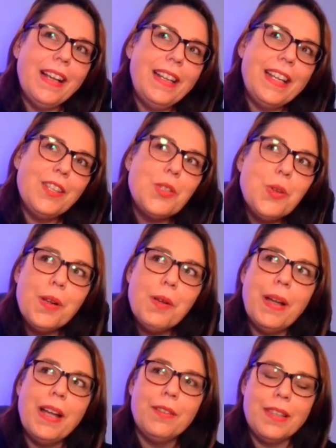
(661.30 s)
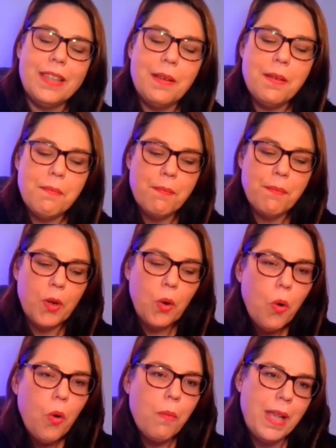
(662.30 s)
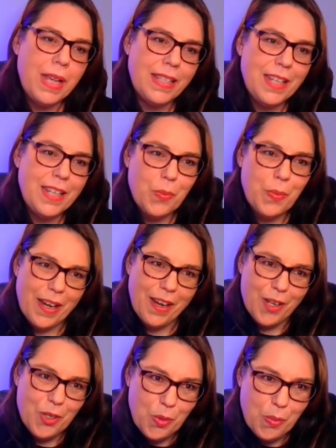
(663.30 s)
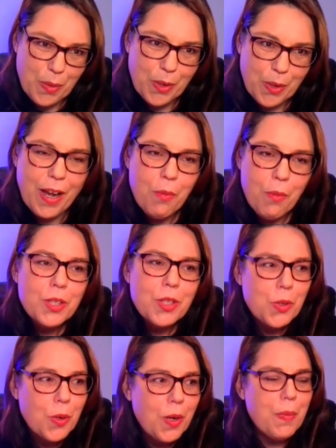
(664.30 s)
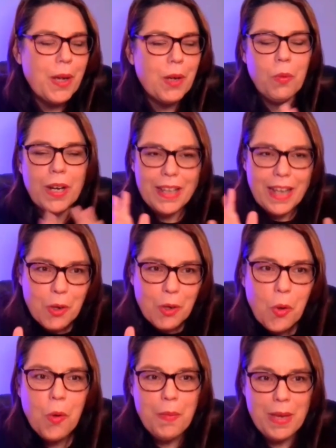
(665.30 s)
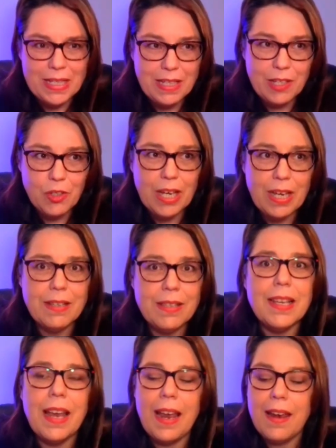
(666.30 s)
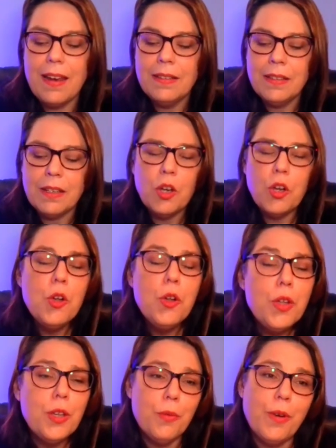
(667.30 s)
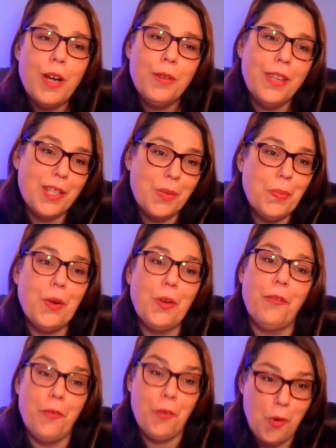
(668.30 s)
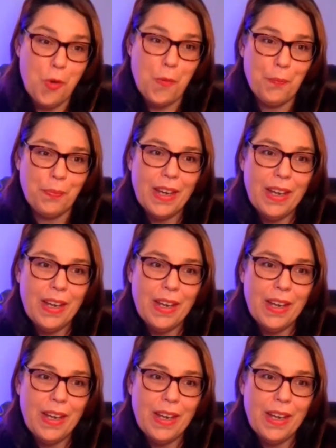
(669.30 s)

Let's talk about the core message behind your book. I want to talk about what that core message is and who you wrote this book for.